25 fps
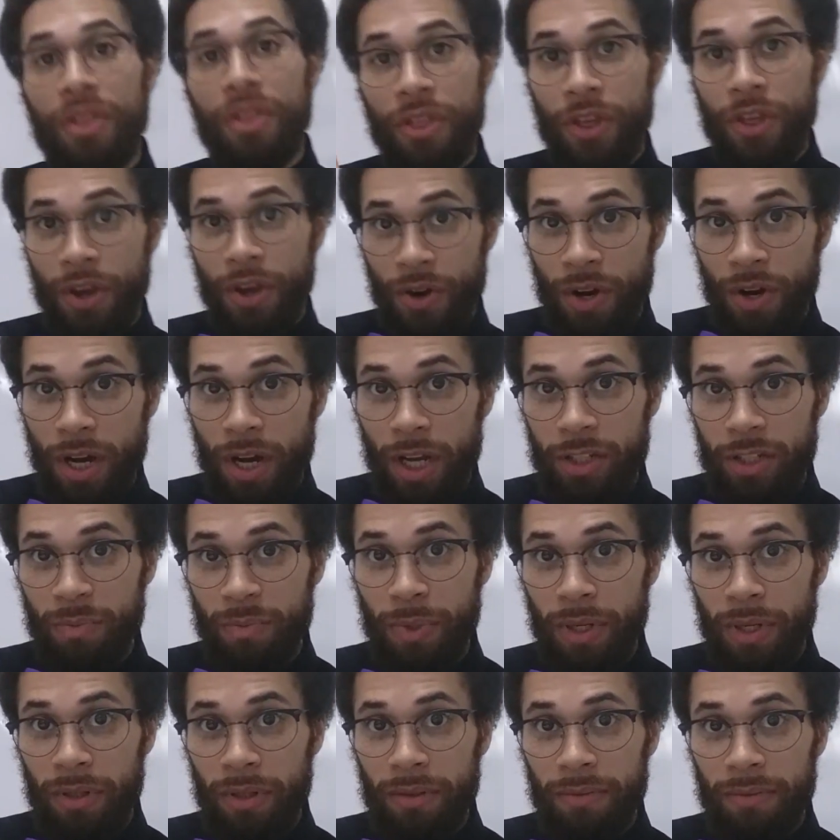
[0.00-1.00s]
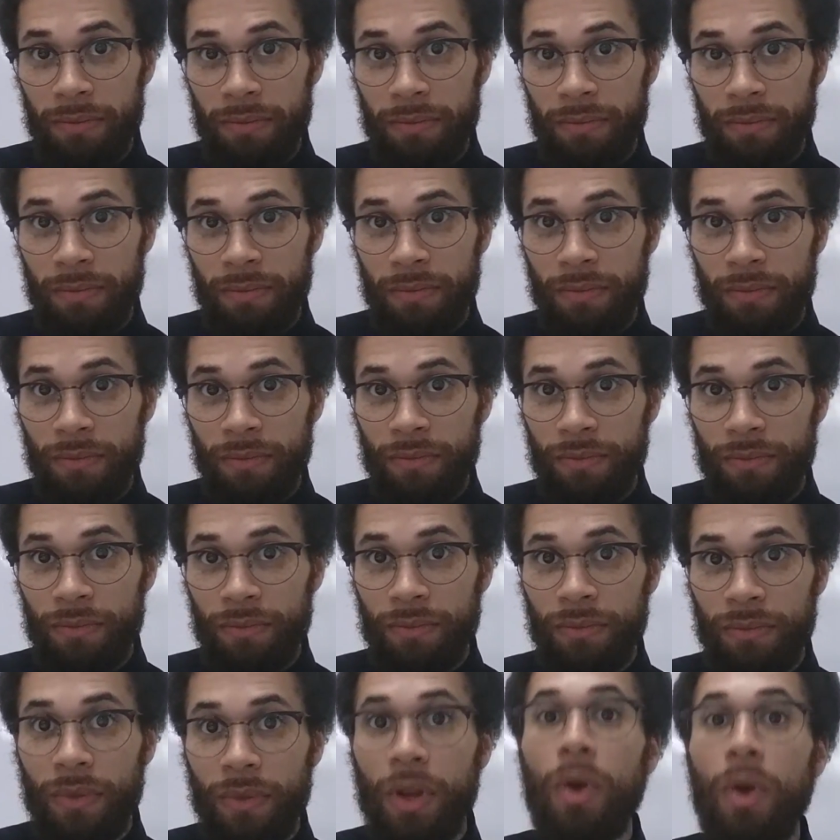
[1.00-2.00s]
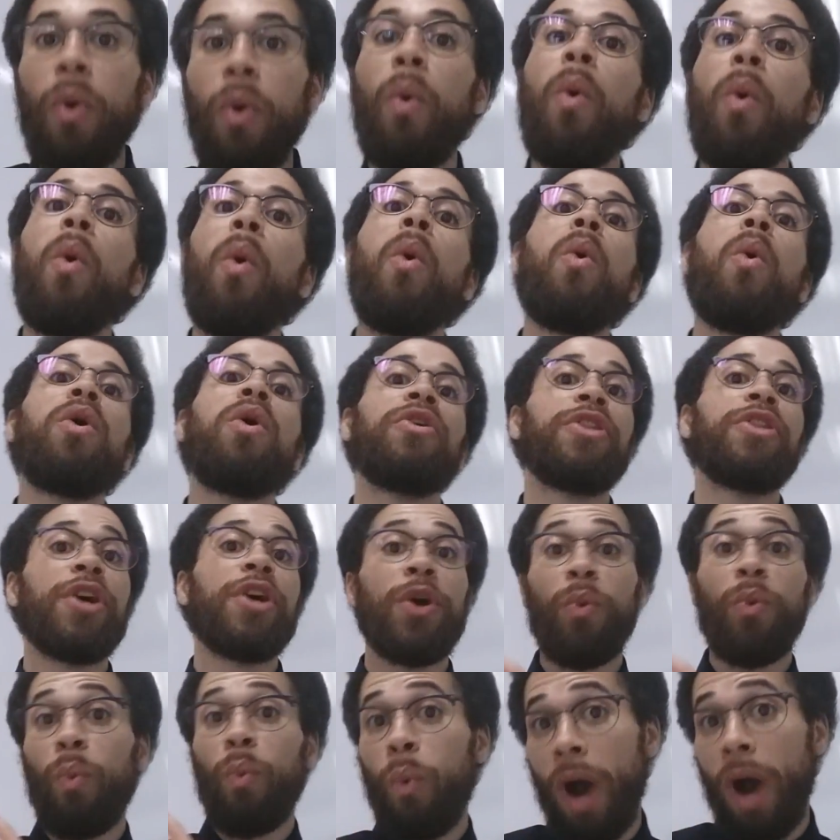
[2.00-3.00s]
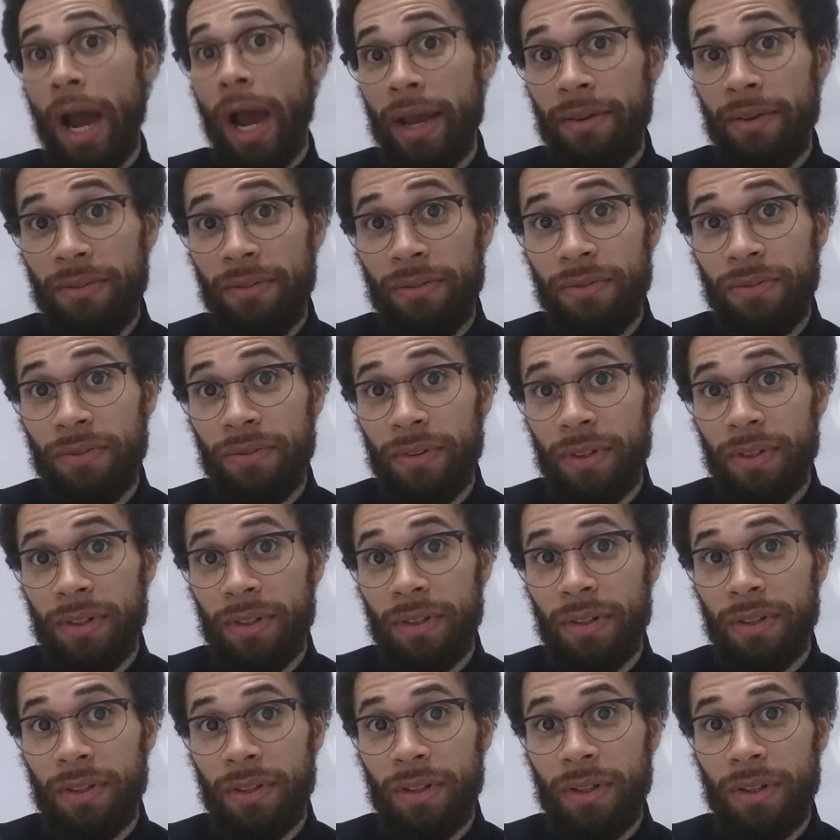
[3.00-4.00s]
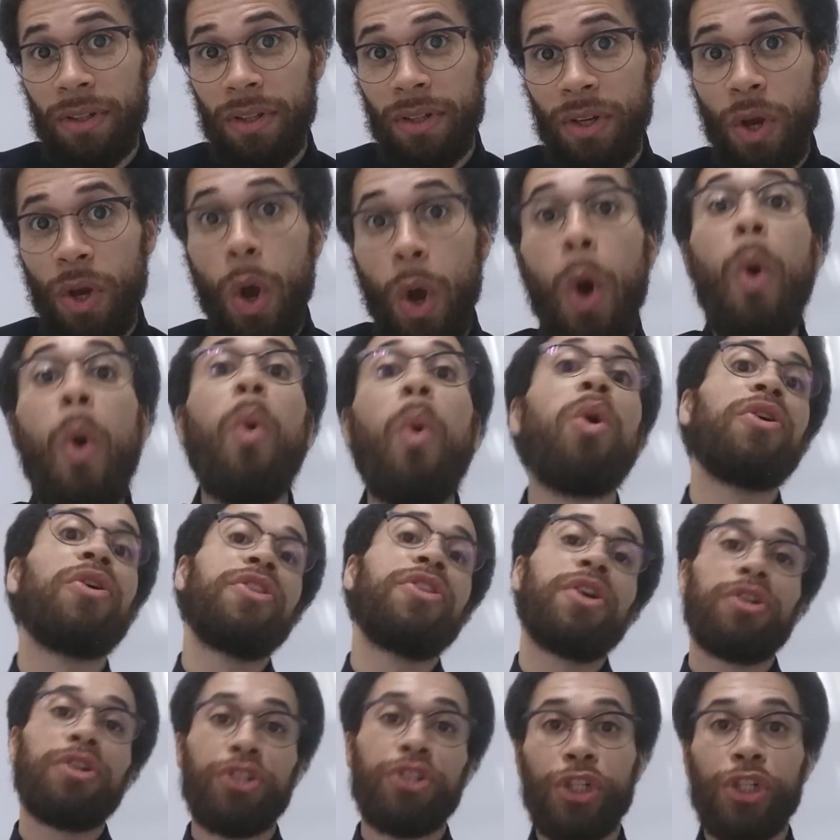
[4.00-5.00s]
their husband or their wife or their